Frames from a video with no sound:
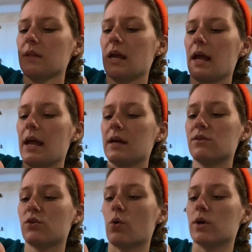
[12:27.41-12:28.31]
And
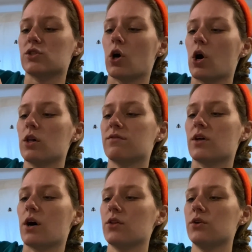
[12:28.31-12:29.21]
of course, all of
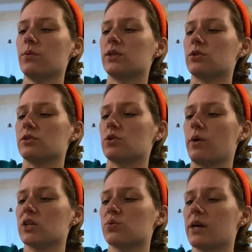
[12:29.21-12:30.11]
the other winter
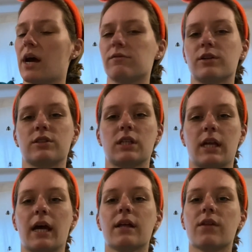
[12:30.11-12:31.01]
squash we have here
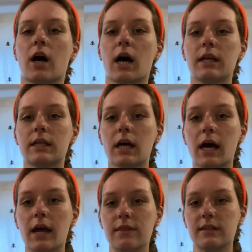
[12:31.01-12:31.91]
today, the honey
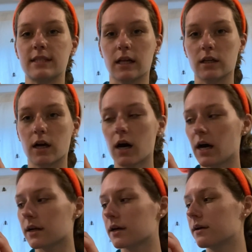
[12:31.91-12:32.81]
nut and the
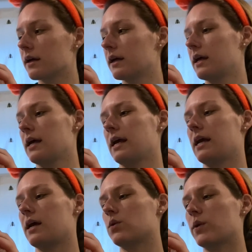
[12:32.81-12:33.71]
delicata,
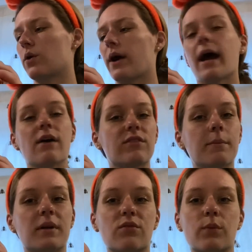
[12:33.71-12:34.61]
and we don't have them,
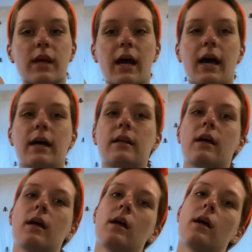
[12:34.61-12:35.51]
but if we had
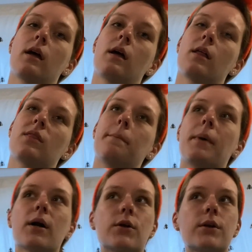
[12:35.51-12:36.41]
the
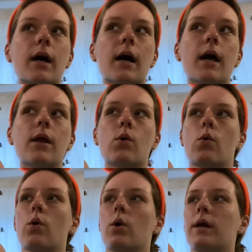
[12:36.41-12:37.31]
butternut
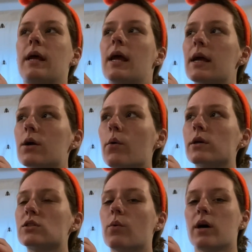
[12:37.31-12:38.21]
or an
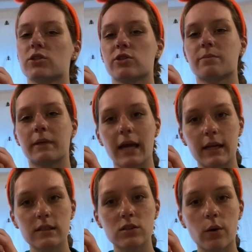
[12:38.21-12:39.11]
acorn squash or
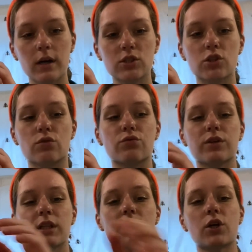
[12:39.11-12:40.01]
spaghetti squash, they're
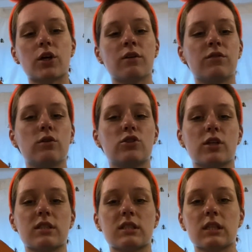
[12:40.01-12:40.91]
really good if you
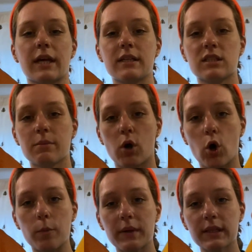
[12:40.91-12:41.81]
just slice them
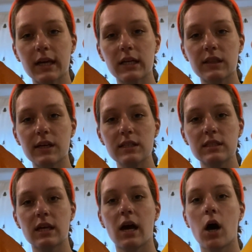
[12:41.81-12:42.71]
open like
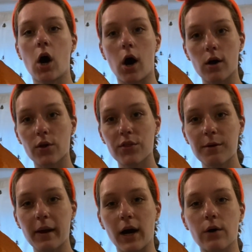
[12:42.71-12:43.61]
this, hollow
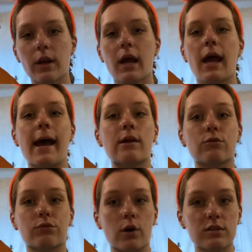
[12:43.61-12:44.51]
them out, and
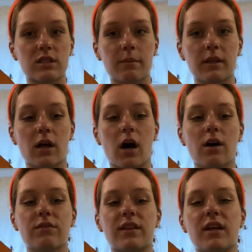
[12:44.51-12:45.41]
roast them in the
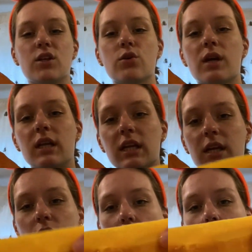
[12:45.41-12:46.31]
oven. Then you can
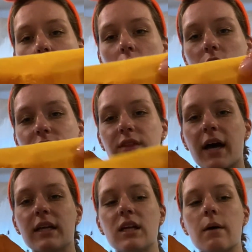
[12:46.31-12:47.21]
eat all of
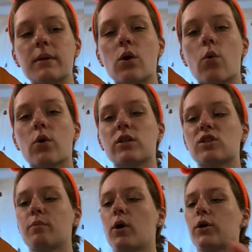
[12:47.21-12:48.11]
that yummy
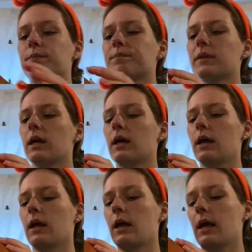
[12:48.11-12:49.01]
orange part.
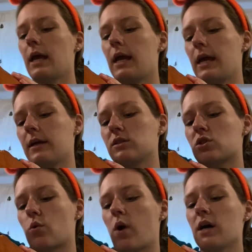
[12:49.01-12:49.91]
And
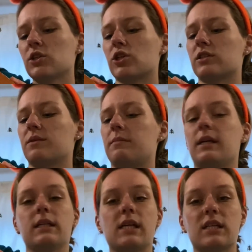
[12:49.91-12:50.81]
squash, to
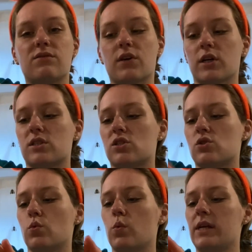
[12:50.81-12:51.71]
me, tastes very
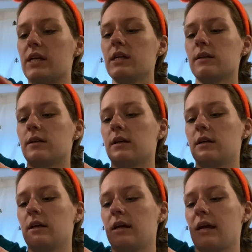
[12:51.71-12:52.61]
sweet,
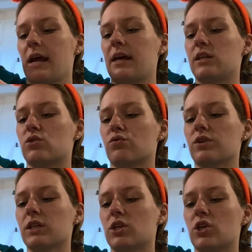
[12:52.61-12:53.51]
and it's
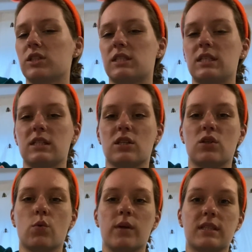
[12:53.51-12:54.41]
really good
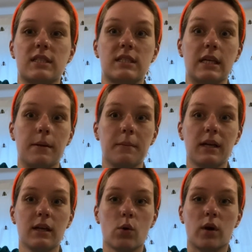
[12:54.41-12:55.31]
seasoned with
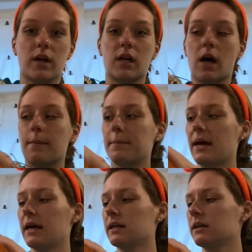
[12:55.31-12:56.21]
cinnamon or
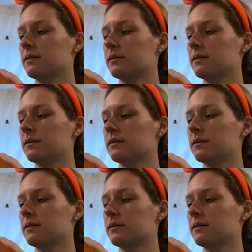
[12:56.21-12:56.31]
nutmeg.